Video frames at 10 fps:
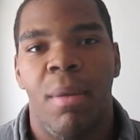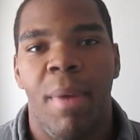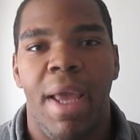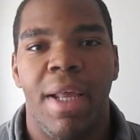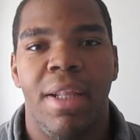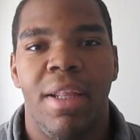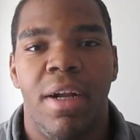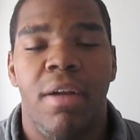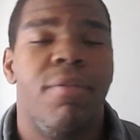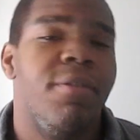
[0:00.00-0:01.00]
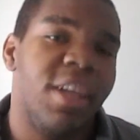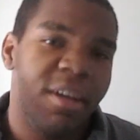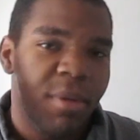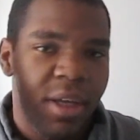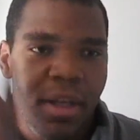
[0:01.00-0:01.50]
I'm hanging in there. Forgive
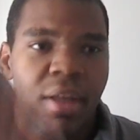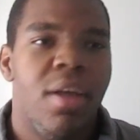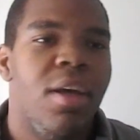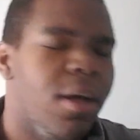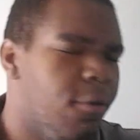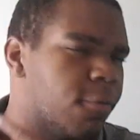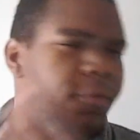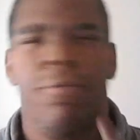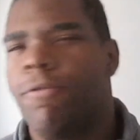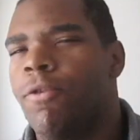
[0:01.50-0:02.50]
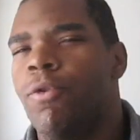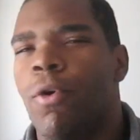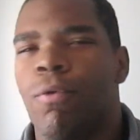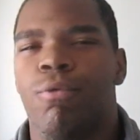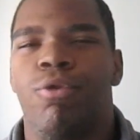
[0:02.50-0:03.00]
me if you
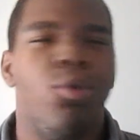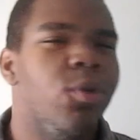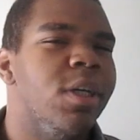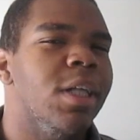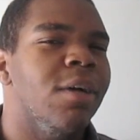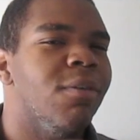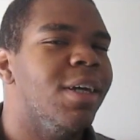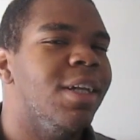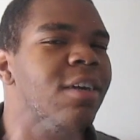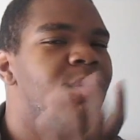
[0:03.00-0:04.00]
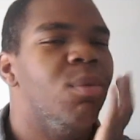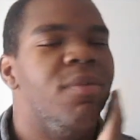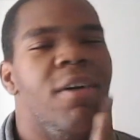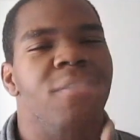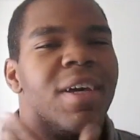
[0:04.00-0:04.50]
don't truly like recognize me
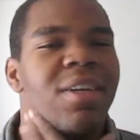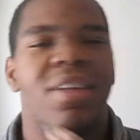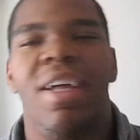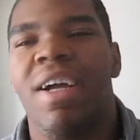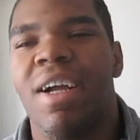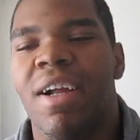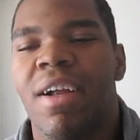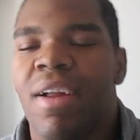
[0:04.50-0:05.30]
without facial hair.